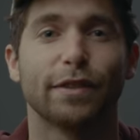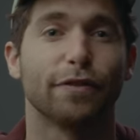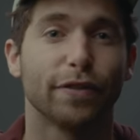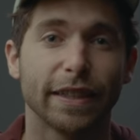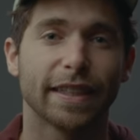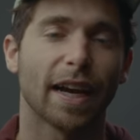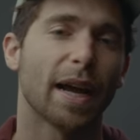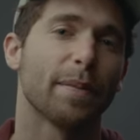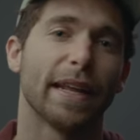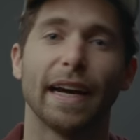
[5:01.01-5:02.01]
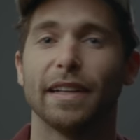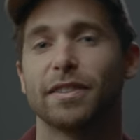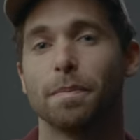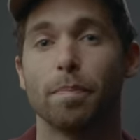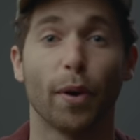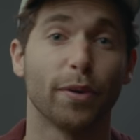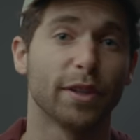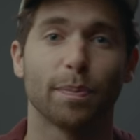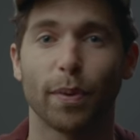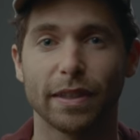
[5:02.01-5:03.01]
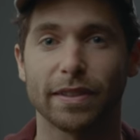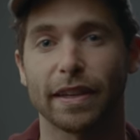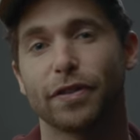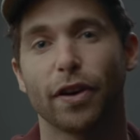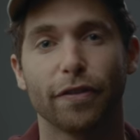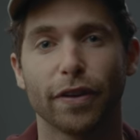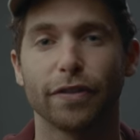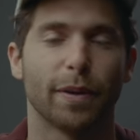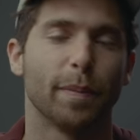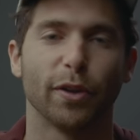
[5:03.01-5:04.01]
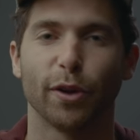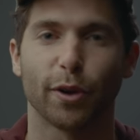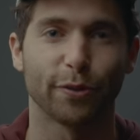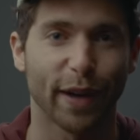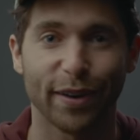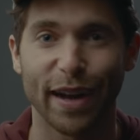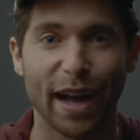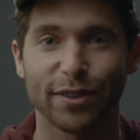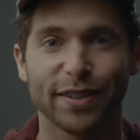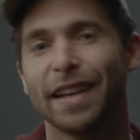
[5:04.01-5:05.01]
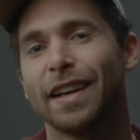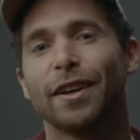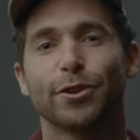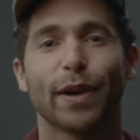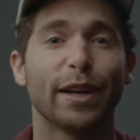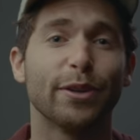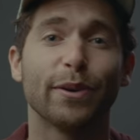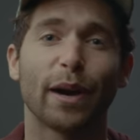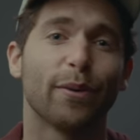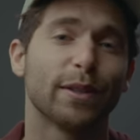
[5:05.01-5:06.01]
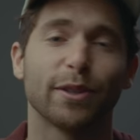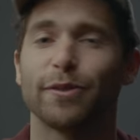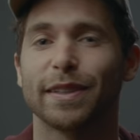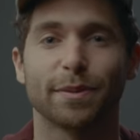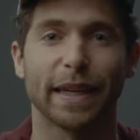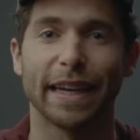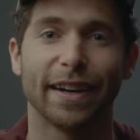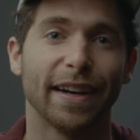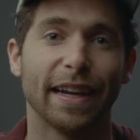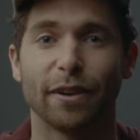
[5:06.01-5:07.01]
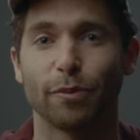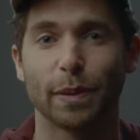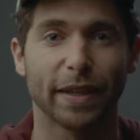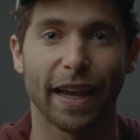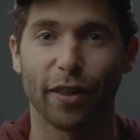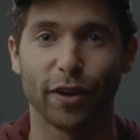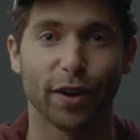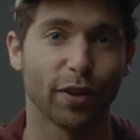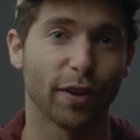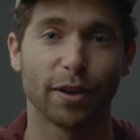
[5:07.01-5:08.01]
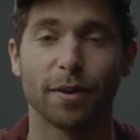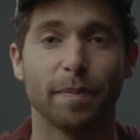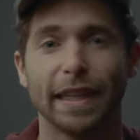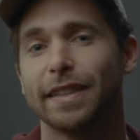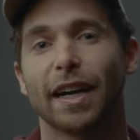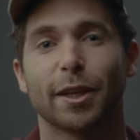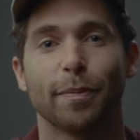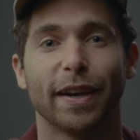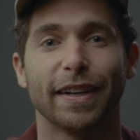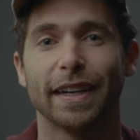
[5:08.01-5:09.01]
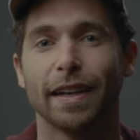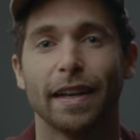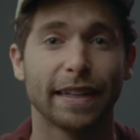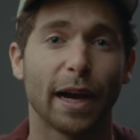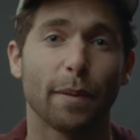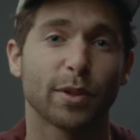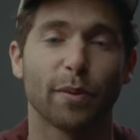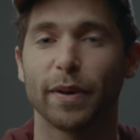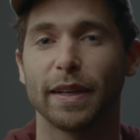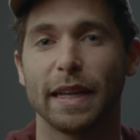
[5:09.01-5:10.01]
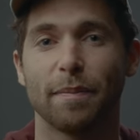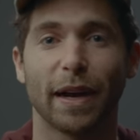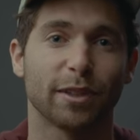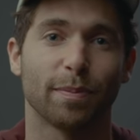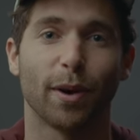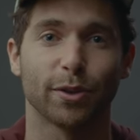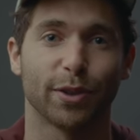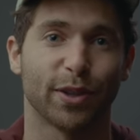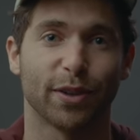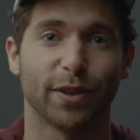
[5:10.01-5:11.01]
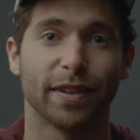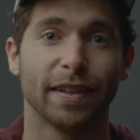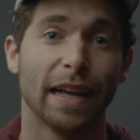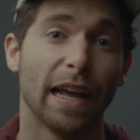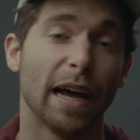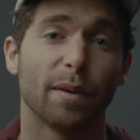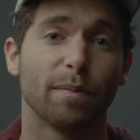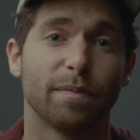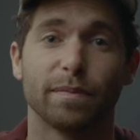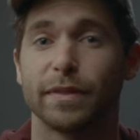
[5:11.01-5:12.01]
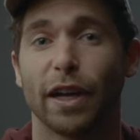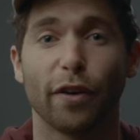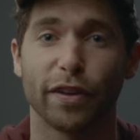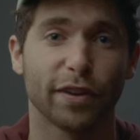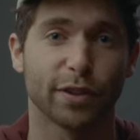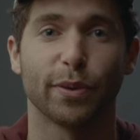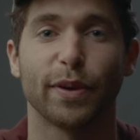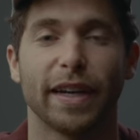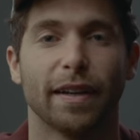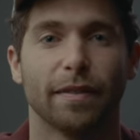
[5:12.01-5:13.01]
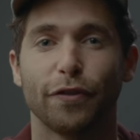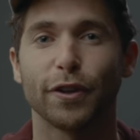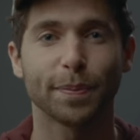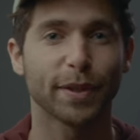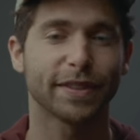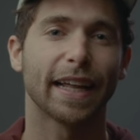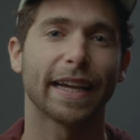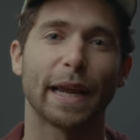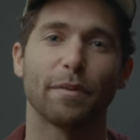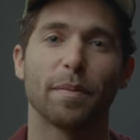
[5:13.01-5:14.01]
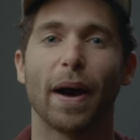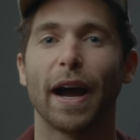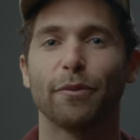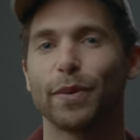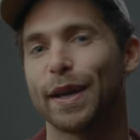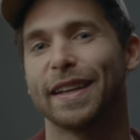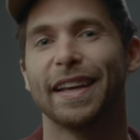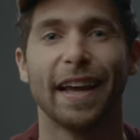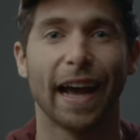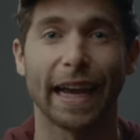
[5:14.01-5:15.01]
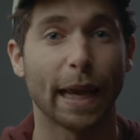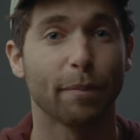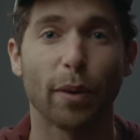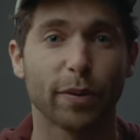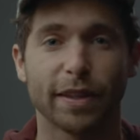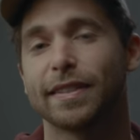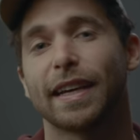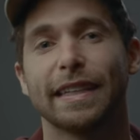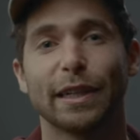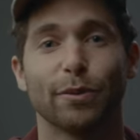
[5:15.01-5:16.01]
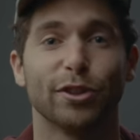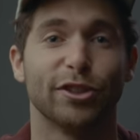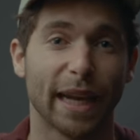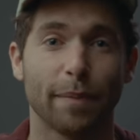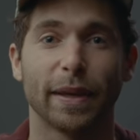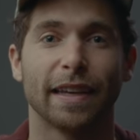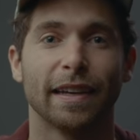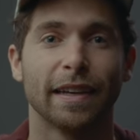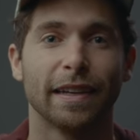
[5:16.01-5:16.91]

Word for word: had some free time and I had some bonus points left over from a local rental house. So I knew I wanted to rent some gear and whip together a little mini documentary to help someone in my small circle help tell their story. The first person that came to mind when I came up with this idea was Jamie.